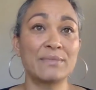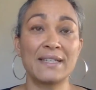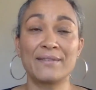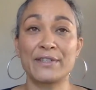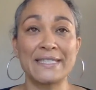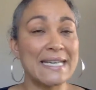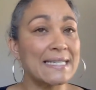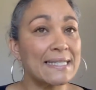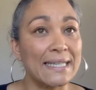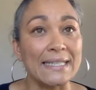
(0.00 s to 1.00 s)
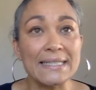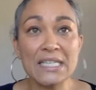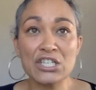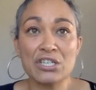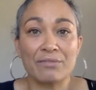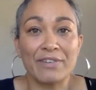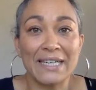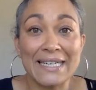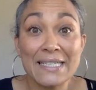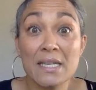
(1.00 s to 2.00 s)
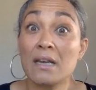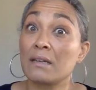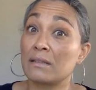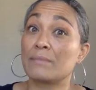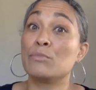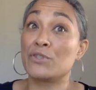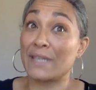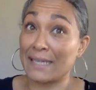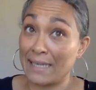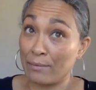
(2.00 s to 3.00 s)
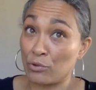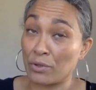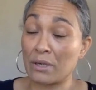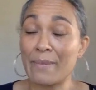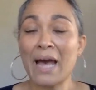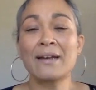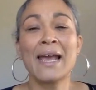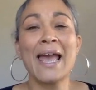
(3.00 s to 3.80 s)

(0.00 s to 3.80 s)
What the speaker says: deliver intensity and tension and release, musically I'm talking about,